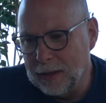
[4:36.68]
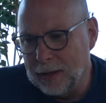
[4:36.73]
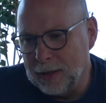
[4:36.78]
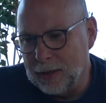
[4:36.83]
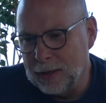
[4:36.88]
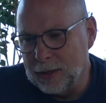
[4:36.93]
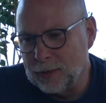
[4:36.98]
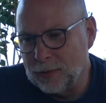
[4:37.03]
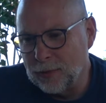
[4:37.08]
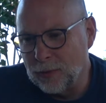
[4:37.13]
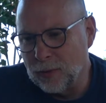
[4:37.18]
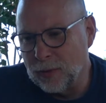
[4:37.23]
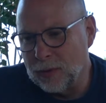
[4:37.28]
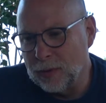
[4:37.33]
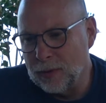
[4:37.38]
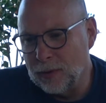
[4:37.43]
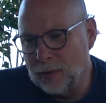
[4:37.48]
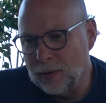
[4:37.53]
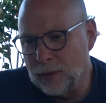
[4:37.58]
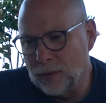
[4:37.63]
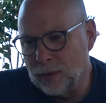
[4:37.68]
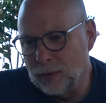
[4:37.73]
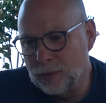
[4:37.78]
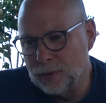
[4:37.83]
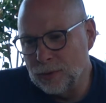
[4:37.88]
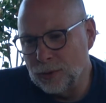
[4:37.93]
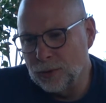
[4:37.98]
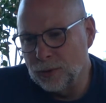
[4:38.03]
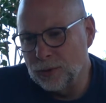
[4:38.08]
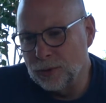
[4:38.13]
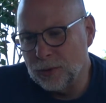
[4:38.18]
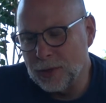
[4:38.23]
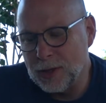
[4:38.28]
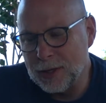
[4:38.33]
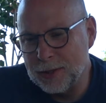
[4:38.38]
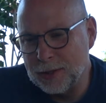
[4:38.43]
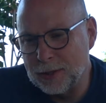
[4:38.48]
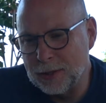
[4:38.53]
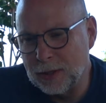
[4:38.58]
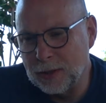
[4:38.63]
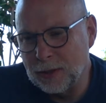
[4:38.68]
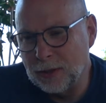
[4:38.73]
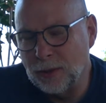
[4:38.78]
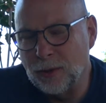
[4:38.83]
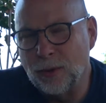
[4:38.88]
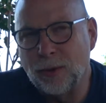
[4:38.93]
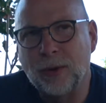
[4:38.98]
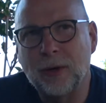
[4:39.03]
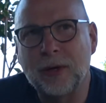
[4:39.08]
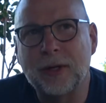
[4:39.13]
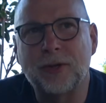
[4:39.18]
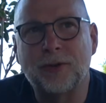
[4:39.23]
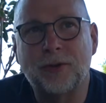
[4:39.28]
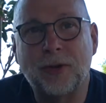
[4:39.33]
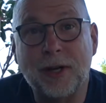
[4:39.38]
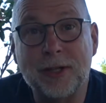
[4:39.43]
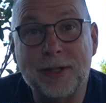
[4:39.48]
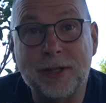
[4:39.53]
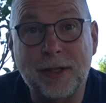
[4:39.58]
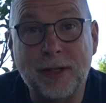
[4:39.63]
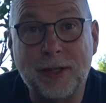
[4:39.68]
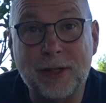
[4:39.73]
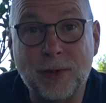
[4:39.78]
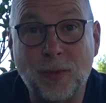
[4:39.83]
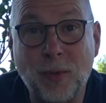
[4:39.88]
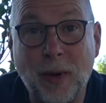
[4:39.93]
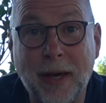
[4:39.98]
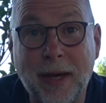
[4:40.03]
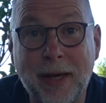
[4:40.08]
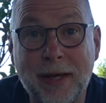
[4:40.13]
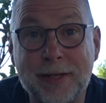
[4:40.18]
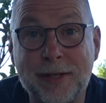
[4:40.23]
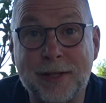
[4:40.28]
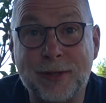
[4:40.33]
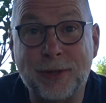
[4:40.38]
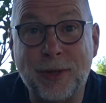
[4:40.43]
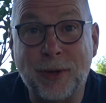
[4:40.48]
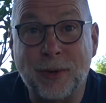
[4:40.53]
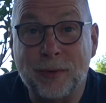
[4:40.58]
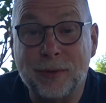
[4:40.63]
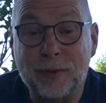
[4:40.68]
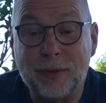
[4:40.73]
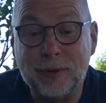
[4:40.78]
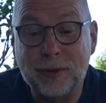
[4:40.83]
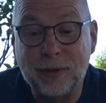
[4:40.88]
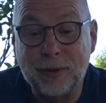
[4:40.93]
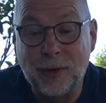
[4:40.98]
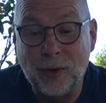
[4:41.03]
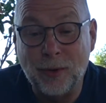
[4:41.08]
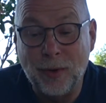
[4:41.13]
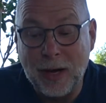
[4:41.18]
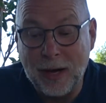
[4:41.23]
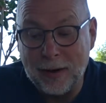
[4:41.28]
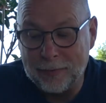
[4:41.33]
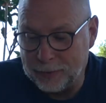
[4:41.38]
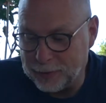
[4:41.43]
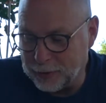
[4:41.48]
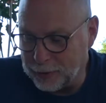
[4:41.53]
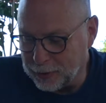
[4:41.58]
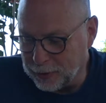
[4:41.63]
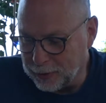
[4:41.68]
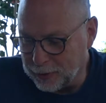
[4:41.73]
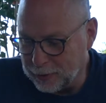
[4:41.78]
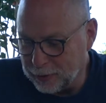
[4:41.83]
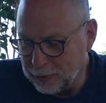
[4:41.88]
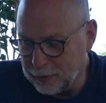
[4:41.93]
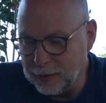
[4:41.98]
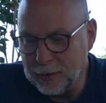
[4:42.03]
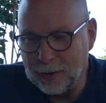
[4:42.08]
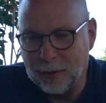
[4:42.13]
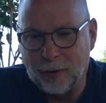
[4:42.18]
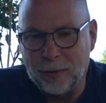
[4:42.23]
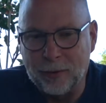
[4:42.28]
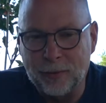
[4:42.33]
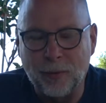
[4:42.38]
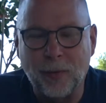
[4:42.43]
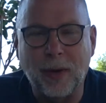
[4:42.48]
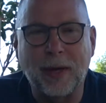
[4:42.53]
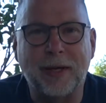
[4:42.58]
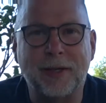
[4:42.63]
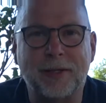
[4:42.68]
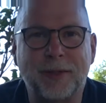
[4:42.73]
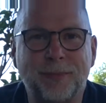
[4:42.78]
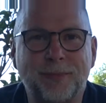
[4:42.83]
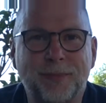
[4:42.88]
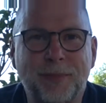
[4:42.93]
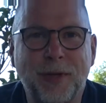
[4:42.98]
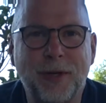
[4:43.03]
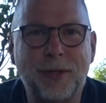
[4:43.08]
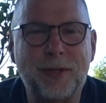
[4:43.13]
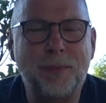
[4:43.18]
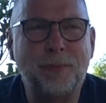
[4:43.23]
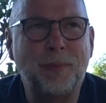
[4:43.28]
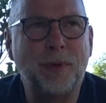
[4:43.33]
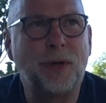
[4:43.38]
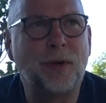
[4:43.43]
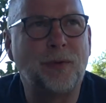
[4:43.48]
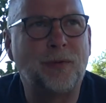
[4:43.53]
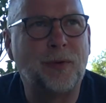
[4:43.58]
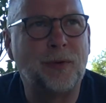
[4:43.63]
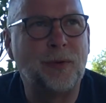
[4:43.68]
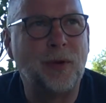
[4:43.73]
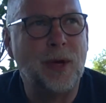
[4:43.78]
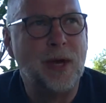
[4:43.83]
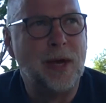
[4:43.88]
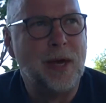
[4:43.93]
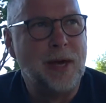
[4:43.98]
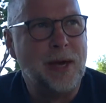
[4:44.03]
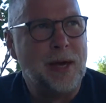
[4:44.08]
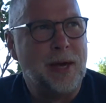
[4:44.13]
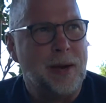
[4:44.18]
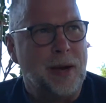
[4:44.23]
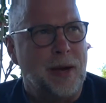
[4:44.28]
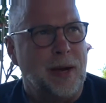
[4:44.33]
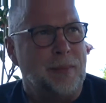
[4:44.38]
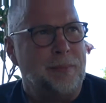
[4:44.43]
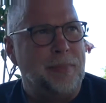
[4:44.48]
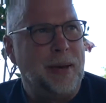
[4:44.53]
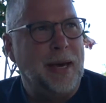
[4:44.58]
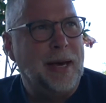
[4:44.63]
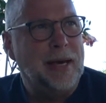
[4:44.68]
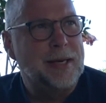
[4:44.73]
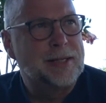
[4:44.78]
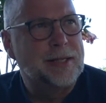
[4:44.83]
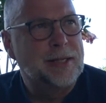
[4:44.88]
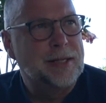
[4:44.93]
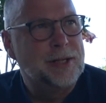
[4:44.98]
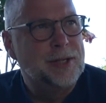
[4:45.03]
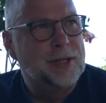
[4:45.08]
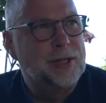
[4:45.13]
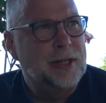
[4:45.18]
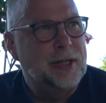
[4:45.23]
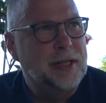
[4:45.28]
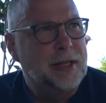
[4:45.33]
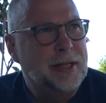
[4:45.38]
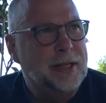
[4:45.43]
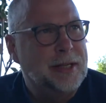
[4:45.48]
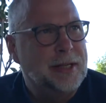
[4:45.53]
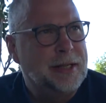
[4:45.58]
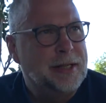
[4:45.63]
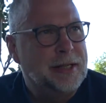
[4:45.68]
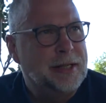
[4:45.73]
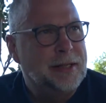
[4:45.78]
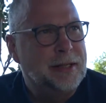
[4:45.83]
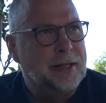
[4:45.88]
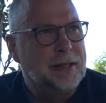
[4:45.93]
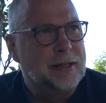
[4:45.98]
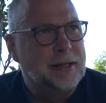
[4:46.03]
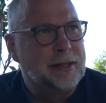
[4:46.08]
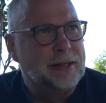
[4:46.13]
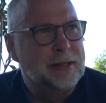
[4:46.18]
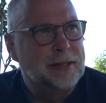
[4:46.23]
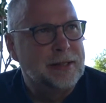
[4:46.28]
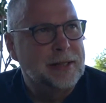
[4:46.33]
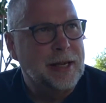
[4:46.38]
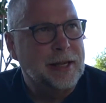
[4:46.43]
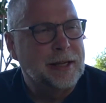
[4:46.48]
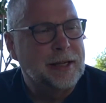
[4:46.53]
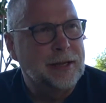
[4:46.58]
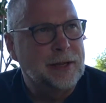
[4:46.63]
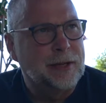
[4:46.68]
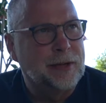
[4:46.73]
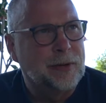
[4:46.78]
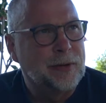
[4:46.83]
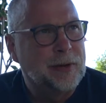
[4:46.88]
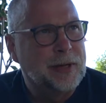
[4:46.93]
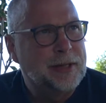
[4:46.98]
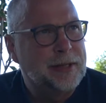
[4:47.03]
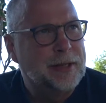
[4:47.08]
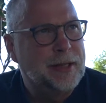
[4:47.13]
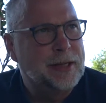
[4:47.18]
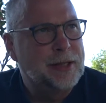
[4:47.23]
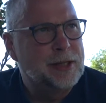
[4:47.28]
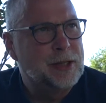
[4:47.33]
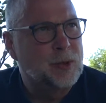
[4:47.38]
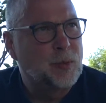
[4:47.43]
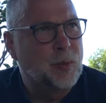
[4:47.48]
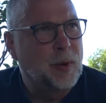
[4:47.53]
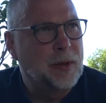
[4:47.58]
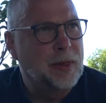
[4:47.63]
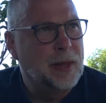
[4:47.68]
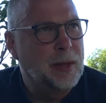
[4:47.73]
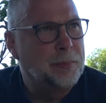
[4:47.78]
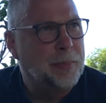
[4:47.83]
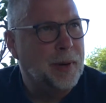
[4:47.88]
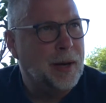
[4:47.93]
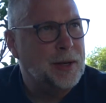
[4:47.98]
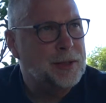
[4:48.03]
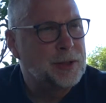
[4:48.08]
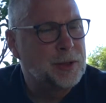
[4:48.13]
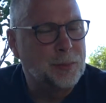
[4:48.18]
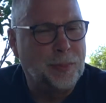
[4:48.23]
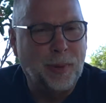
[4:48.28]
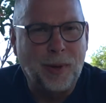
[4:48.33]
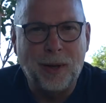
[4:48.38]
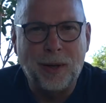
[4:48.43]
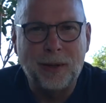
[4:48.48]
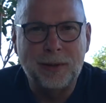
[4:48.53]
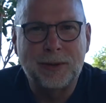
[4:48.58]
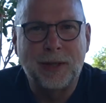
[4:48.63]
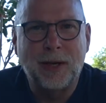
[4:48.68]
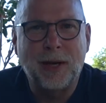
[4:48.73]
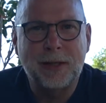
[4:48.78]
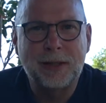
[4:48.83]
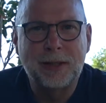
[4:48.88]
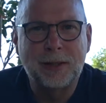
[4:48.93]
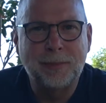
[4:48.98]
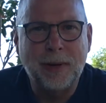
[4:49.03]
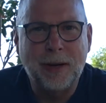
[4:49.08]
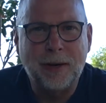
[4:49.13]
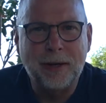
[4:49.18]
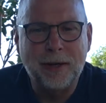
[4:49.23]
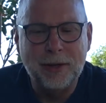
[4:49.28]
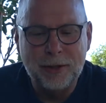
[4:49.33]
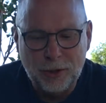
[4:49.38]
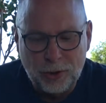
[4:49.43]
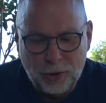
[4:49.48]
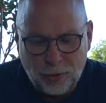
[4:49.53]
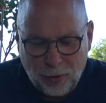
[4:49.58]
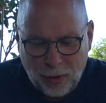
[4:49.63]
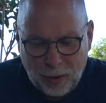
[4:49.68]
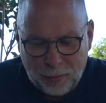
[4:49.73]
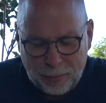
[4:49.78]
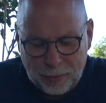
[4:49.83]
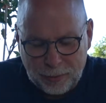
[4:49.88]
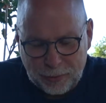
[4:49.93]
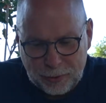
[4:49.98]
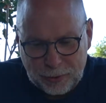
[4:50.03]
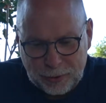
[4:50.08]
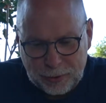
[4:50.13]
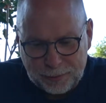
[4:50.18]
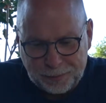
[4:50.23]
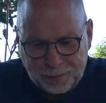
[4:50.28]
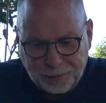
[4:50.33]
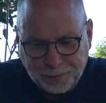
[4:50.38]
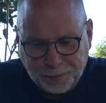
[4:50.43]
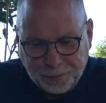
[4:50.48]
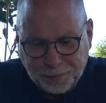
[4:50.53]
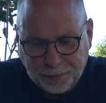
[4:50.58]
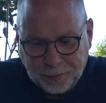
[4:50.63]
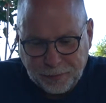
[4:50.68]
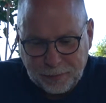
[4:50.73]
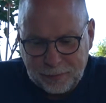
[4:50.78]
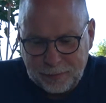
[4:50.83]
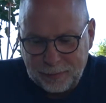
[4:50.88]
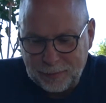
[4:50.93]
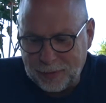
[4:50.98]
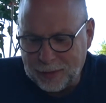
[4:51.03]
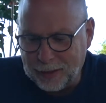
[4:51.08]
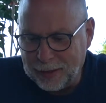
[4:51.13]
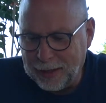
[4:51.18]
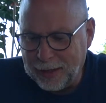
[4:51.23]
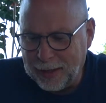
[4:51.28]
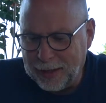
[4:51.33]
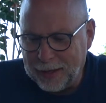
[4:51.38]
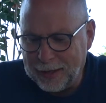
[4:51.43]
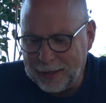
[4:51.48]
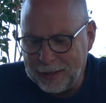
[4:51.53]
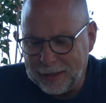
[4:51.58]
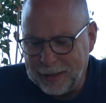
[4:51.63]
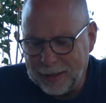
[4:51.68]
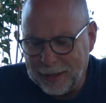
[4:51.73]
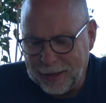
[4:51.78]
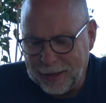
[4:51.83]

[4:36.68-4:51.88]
is for those who trust in the Lord and trust in His ways and don't go after their own ways. There's a beautiful passage in 2 Corinthians where the Apostle Paul talks about his troubles, and